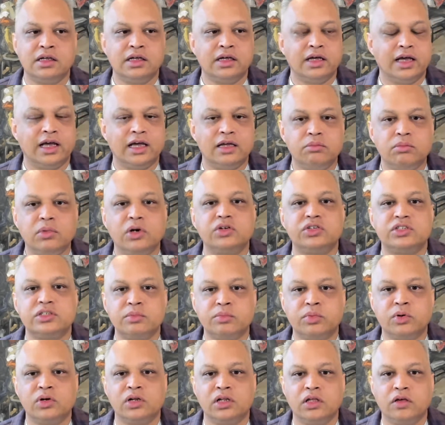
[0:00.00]
And most
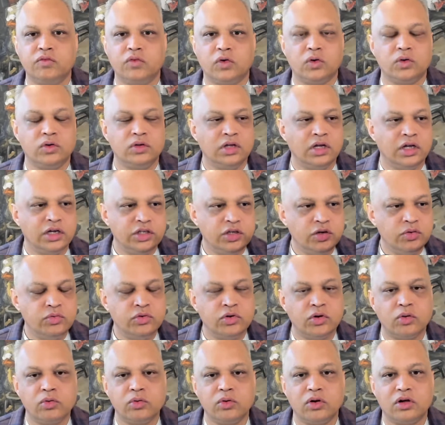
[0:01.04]
importantly of all, you
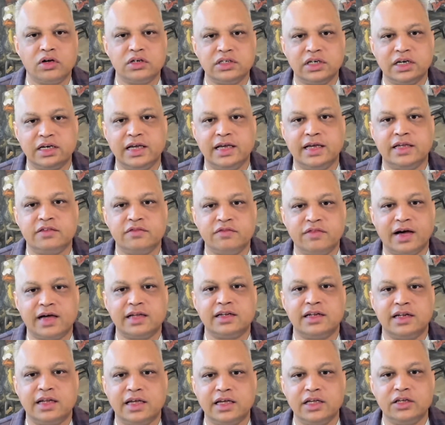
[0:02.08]
no longer
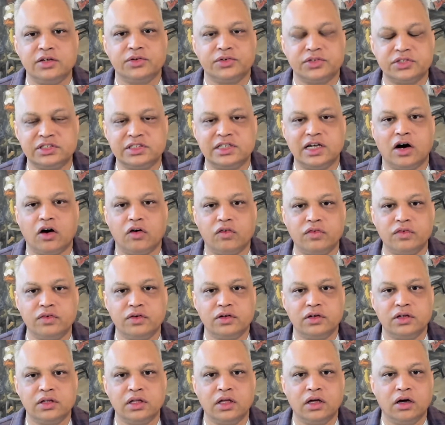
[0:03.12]
invalidate yourself
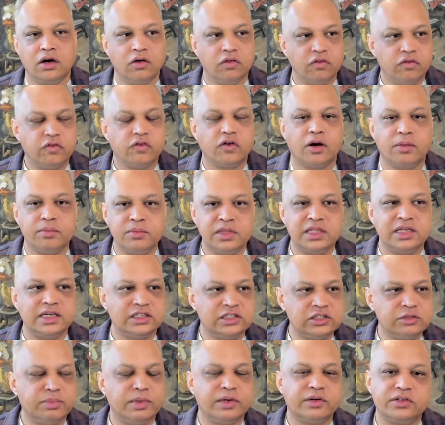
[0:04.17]
from the
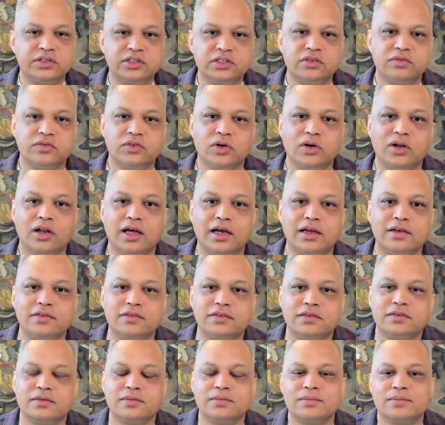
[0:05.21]
experience of your
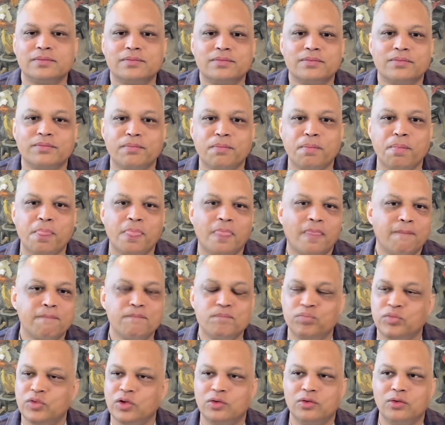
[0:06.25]
life.
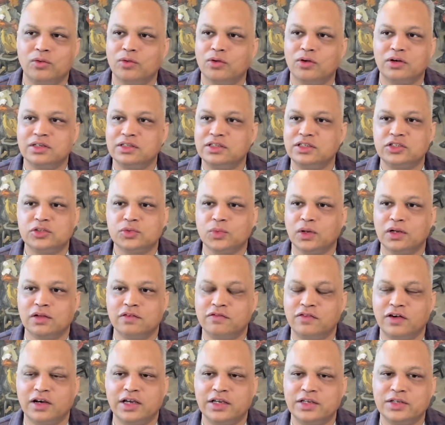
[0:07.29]
You're no longer
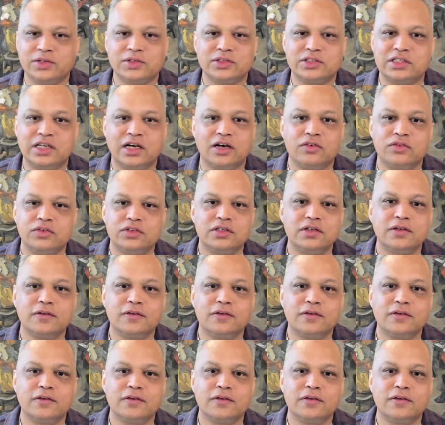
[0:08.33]
disqualifying yourselves.